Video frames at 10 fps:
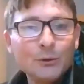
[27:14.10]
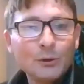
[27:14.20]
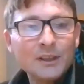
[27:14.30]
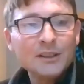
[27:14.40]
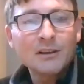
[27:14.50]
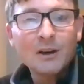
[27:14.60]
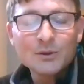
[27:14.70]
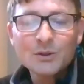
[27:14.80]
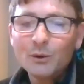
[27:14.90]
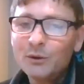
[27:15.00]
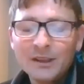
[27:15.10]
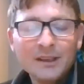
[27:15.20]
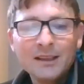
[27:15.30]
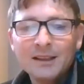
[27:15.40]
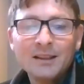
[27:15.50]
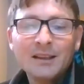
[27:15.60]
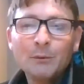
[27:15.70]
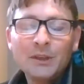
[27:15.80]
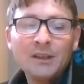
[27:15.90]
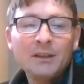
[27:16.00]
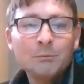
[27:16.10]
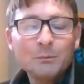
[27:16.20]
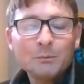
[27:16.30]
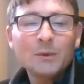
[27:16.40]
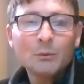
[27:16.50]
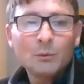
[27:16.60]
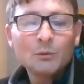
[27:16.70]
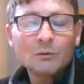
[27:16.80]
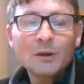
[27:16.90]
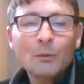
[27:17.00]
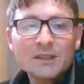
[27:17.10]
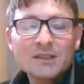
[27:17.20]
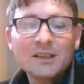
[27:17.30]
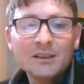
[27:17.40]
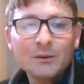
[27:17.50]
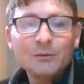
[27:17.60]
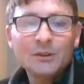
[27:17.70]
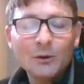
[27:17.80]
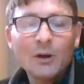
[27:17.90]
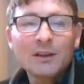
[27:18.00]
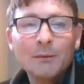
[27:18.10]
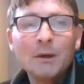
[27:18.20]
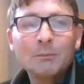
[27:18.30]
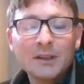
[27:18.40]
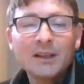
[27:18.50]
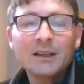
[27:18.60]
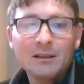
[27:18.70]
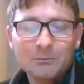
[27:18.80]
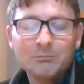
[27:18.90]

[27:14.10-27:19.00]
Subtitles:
or in your household, then we request that you do not come up to the hill.